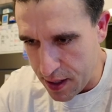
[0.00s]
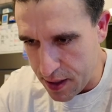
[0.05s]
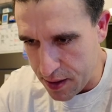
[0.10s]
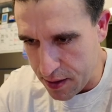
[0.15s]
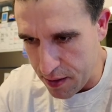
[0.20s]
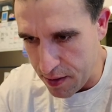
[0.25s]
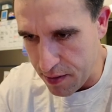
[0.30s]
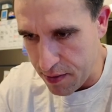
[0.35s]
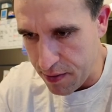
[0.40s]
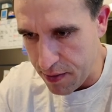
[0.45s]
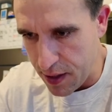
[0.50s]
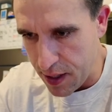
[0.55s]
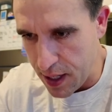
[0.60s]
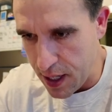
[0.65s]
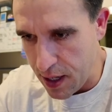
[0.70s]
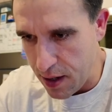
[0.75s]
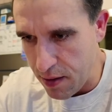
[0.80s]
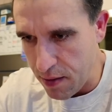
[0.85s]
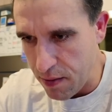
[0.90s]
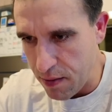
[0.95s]
Sort of fell
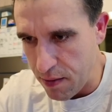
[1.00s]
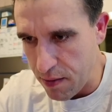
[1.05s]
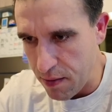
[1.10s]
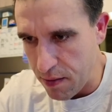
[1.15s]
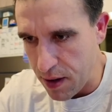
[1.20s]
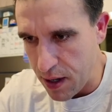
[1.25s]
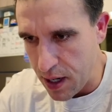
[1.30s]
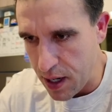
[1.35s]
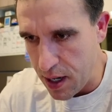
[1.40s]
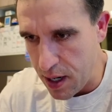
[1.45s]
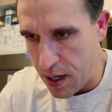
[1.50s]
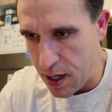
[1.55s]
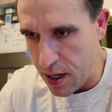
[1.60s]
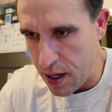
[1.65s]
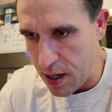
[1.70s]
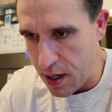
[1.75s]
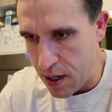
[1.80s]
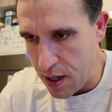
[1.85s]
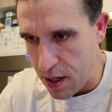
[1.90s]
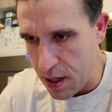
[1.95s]
out. 1,
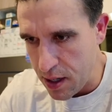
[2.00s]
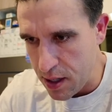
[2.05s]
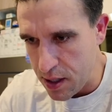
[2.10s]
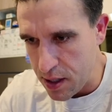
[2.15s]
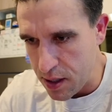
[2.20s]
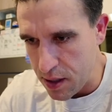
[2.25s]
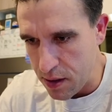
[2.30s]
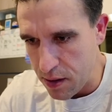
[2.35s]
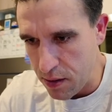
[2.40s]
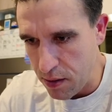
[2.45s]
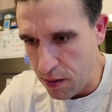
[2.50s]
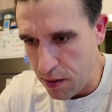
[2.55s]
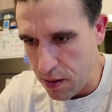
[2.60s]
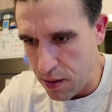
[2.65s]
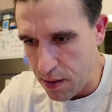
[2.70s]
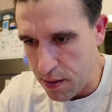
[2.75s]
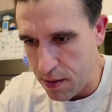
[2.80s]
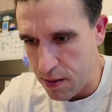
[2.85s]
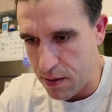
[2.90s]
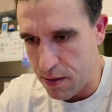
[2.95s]
2.
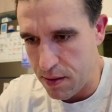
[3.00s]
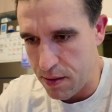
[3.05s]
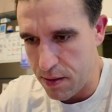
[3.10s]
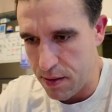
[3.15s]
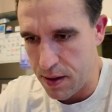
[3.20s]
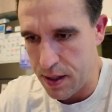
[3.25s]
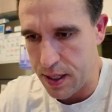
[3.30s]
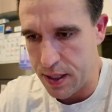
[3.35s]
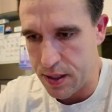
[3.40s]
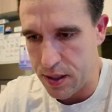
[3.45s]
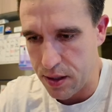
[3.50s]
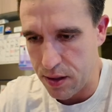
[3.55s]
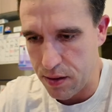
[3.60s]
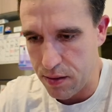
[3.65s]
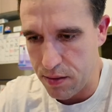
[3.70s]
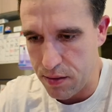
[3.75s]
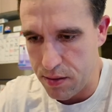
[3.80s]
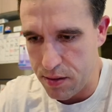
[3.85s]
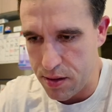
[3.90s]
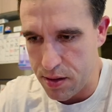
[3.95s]
That's a
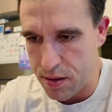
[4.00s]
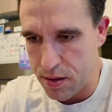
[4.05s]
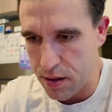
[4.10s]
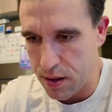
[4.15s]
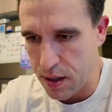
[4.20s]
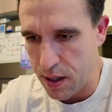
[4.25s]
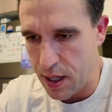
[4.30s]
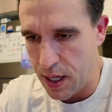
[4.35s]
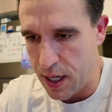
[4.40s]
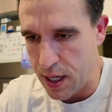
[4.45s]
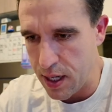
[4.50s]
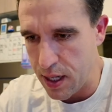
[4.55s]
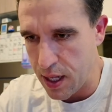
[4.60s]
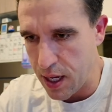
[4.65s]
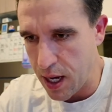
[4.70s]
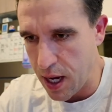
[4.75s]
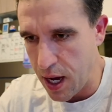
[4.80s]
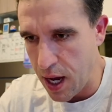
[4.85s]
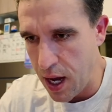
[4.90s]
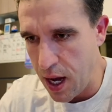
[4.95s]
good cut
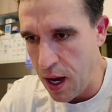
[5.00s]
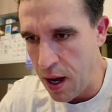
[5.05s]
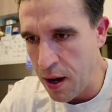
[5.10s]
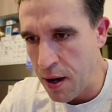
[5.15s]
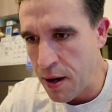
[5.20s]
there.